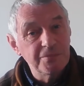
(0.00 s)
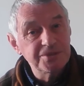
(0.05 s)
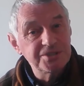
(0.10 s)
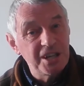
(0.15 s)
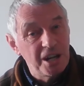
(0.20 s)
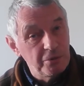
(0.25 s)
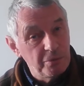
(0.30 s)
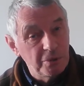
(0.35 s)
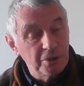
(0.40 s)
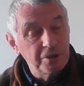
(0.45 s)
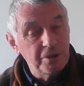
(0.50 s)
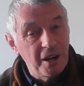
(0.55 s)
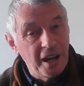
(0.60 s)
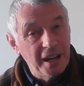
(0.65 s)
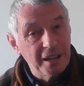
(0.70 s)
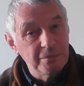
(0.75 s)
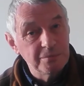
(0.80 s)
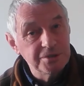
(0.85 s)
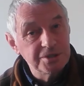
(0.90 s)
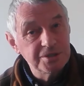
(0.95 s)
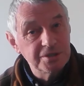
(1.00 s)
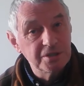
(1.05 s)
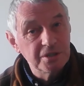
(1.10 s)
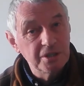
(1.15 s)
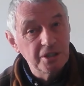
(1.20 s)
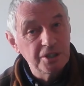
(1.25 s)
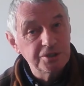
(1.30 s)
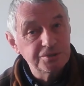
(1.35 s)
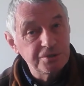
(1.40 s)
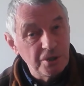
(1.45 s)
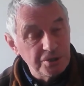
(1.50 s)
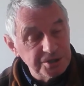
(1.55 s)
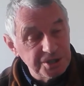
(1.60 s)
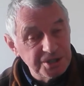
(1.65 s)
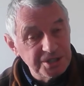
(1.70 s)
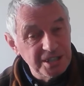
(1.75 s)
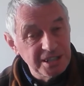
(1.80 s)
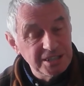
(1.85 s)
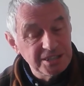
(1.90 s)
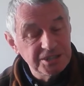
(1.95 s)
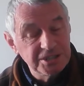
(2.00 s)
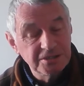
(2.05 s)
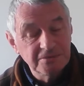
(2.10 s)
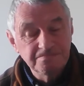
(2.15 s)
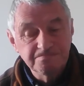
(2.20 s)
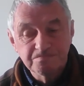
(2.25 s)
terrible crimes, atrocities